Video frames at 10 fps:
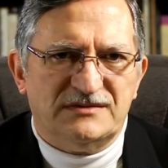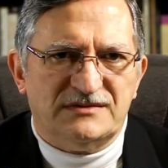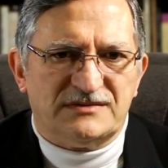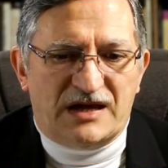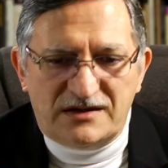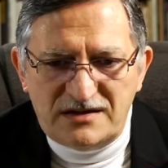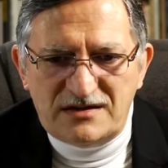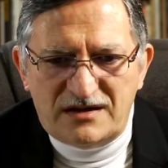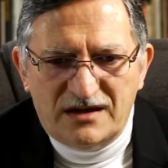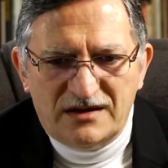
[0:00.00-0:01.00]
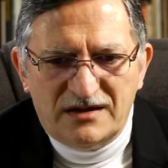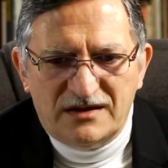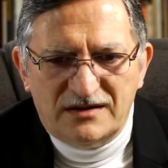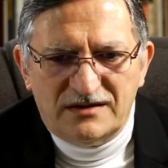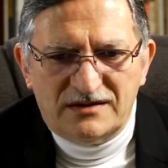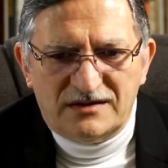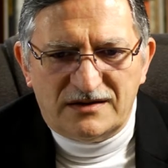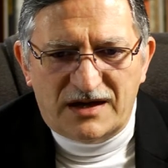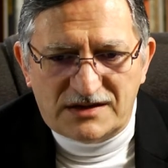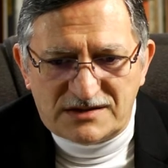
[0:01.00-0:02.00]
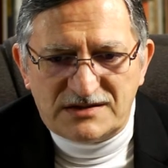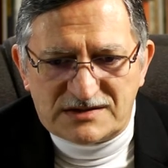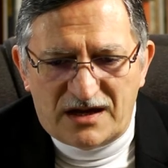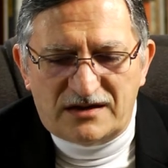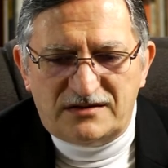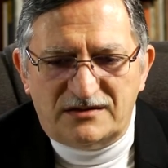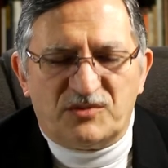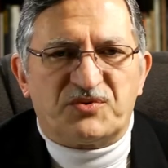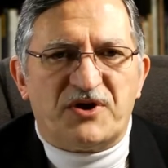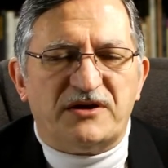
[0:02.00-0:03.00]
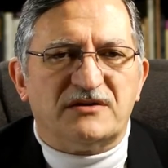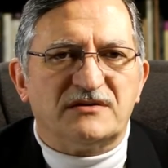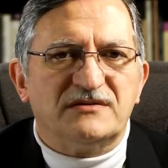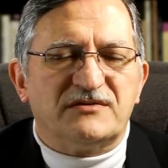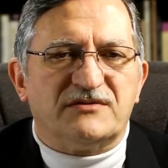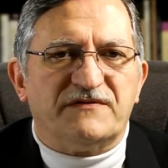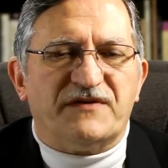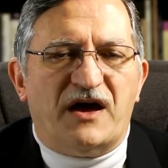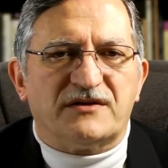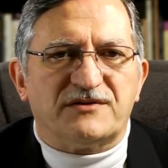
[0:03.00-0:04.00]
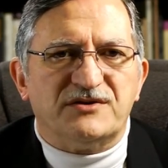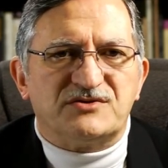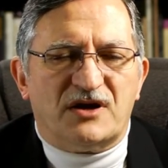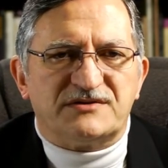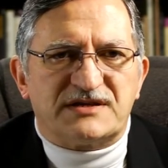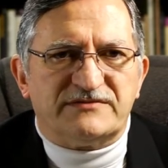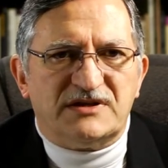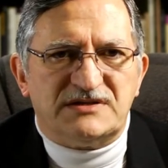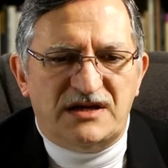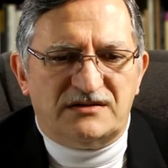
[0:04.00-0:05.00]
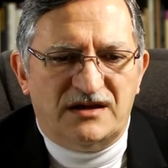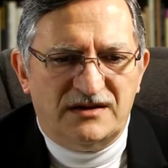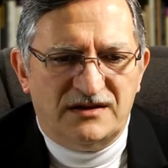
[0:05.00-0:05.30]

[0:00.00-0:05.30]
that he, as he said in the prayer to the Father in John 17,